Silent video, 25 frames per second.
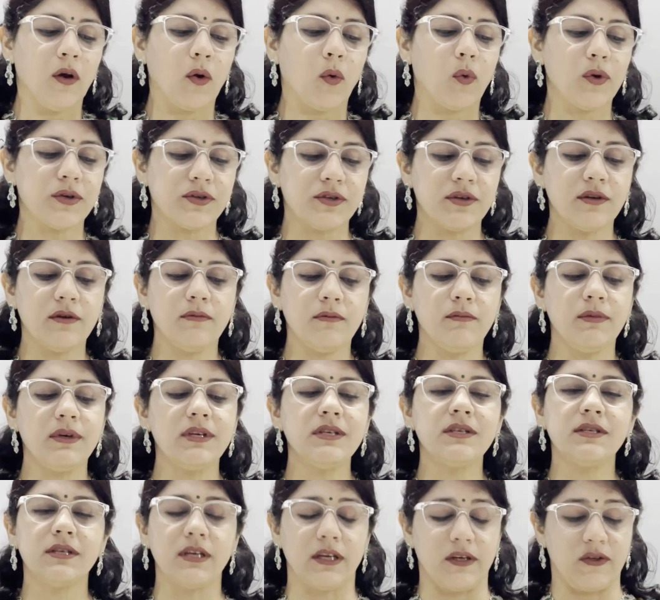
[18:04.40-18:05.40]
Question
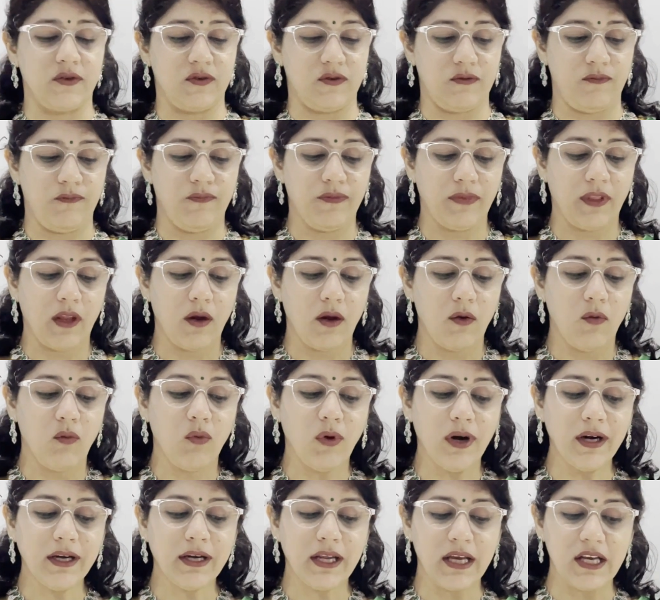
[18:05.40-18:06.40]
number 6.
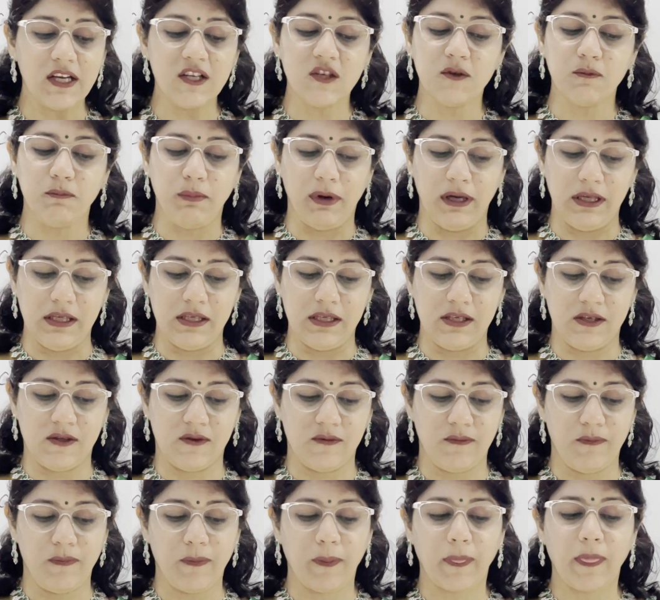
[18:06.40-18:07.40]
What is
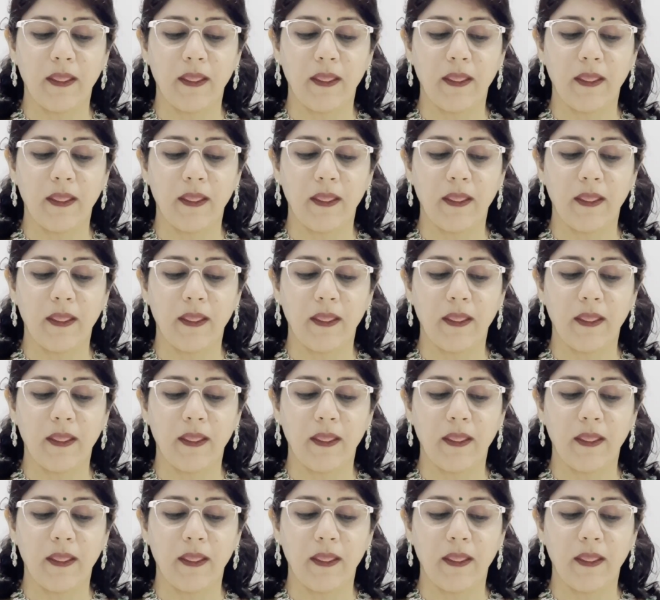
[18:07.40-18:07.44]
pulse?